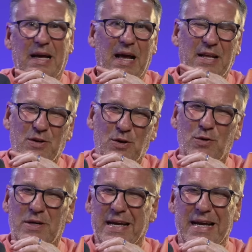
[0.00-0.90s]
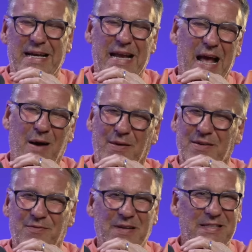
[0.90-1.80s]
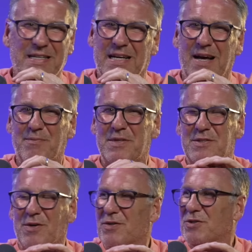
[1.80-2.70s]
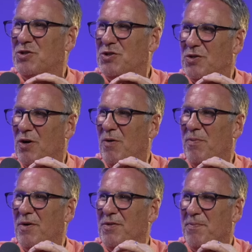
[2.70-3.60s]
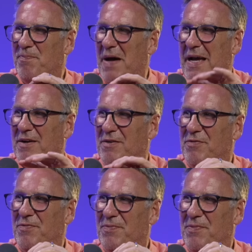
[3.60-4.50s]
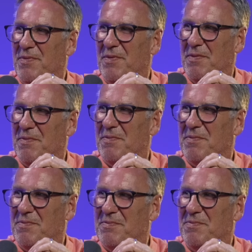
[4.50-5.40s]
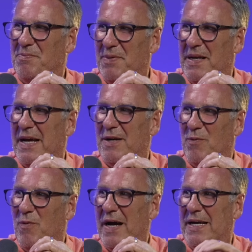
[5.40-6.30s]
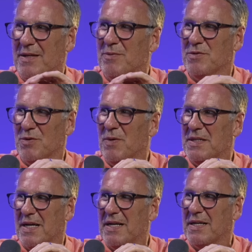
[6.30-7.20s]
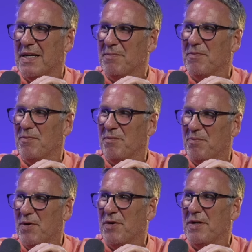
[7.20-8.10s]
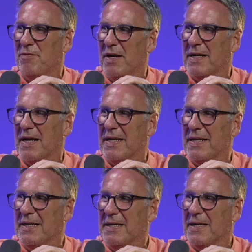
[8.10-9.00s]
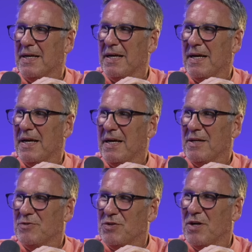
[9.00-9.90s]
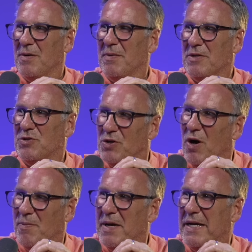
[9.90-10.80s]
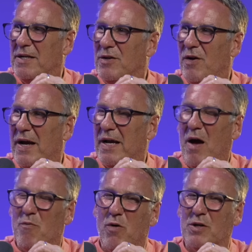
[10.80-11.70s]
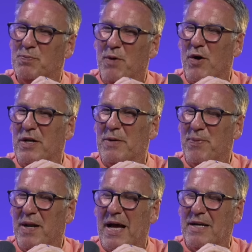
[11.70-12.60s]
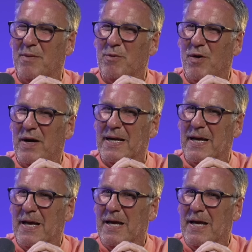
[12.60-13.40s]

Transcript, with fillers: and you look at it now, and Vincent Company's got the job on the back of playing a way that was always going to get Burnley relegated. Do you know what I mean? Like, yes. I watch Burnley play and I'm like,